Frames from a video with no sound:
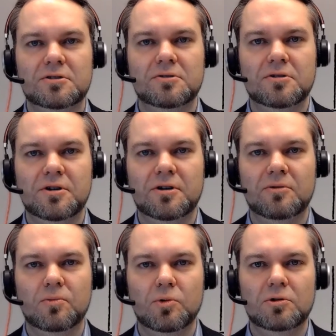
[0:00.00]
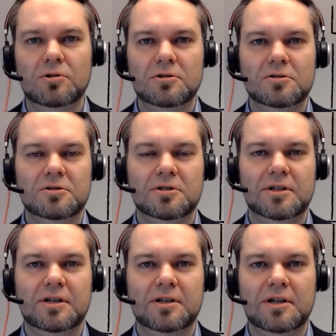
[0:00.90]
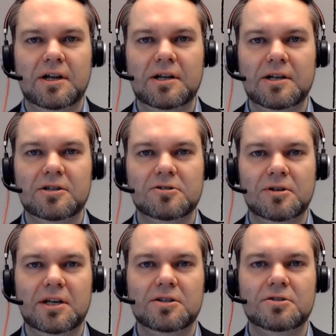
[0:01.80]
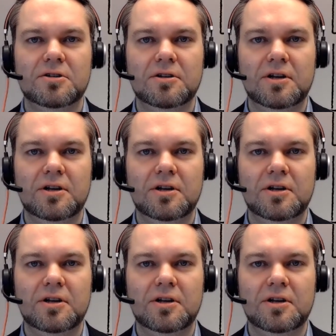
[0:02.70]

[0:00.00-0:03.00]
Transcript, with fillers: to the walls, and adding insulation.